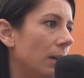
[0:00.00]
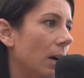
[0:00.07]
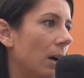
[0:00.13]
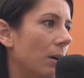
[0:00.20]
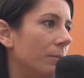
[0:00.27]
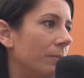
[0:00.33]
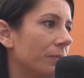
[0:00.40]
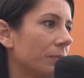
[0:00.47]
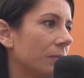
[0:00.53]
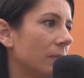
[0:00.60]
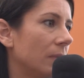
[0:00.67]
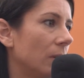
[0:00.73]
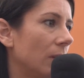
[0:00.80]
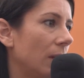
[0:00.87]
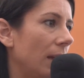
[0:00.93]
Um,
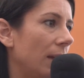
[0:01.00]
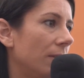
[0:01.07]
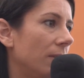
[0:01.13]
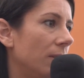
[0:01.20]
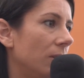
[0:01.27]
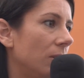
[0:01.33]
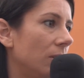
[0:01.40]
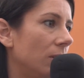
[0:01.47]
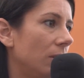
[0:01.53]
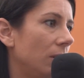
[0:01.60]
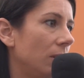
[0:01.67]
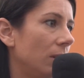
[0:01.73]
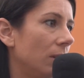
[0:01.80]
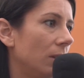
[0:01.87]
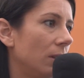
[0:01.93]
and
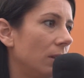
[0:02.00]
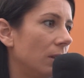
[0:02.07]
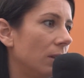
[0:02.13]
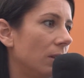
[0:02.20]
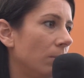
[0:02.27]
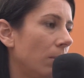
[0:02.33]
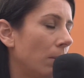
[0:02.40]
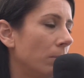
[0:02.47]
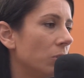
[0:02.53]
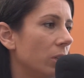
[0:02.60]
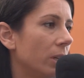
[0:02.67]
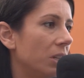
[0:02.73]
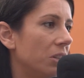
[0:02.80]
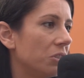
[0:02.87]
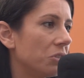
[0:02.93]
the
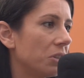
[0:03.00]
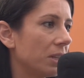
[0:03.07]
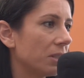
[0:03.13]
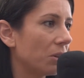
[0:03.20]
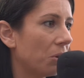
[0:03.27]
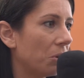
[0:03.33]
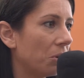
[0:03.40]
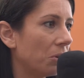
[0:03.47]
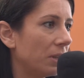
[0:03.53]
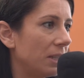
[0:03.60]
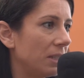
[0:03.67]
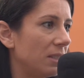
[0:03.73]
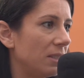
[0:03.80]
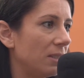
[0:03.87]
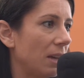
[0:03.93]
publishing industry as a whole
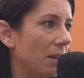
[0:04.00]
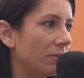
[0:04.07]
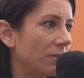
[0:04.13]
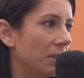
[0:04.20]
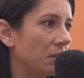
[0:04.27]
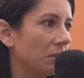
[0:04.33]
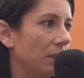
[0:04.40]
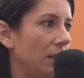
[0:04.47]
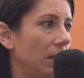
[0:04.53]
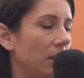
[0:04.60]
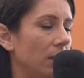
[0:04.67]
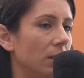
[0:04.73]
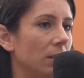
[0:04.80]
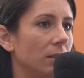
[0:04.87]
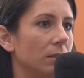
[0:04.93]
is
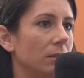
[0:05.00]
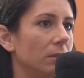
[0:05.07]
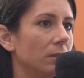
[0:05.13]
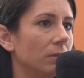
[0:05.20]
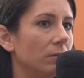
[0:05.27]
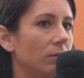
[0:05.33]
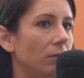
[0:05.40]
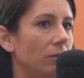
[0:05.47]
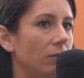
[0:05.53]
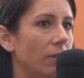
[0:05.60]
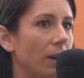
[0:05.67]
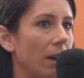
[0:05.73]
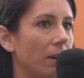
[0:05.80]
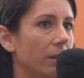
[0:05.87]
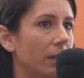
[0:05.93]
definitely
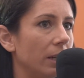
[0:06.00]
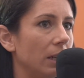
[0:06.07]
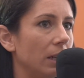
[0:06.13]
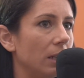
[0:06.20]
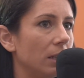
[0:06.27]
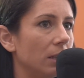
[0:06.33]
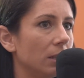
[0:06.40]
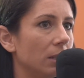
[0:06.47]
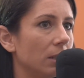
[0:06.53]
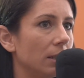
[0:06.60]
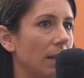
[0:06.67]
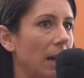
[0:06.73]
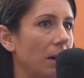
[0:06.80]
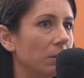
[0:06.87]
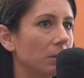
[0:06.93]
very
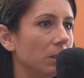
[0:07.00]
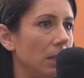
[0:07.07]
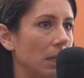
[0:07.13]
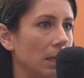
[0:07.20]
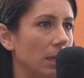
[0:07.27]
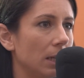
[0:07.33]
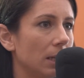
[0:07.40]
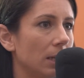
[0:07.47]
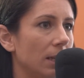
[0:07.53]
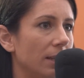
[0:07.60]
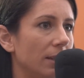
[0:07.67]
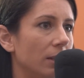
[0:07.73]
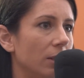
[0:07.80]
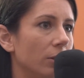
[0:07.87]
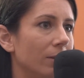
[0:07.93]
outdated,
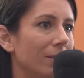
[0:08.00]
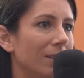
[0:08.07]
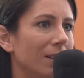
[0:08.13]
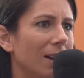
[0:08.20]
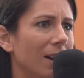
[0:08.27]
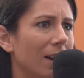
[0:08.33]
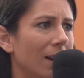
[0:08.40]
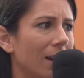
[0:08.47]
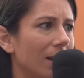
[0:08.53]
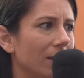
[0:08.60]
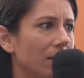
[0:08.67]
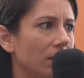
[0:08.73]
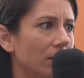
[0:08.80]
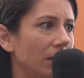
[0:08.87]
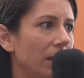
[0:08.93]
and they're Tell not you.
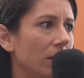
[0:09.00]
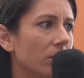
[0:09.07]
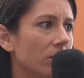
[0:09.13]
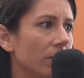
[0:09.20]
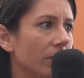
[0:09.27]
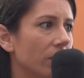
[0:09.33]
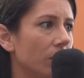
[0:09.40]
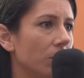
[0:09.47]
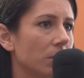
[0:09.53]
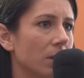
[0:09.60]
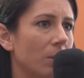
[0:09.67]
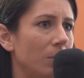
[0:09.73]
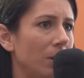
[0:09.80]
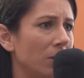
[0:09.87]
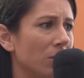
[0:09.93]
the leaders of those
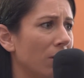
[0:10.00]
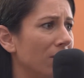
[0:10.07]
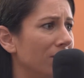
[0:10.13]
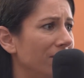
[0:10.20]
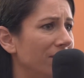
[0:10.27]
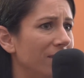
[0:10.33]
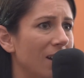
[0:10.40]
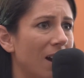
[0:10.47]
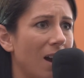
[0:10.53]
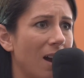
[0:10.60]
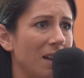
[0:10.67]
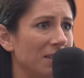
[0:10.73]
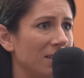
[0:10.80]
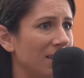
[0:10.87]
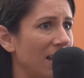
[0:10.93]
companies are
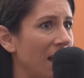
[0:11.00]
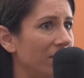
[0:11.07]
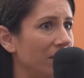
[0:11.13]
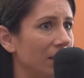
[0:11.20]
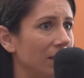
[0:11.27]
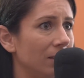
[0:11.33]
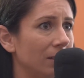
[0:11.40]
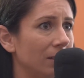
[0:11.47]
not savvy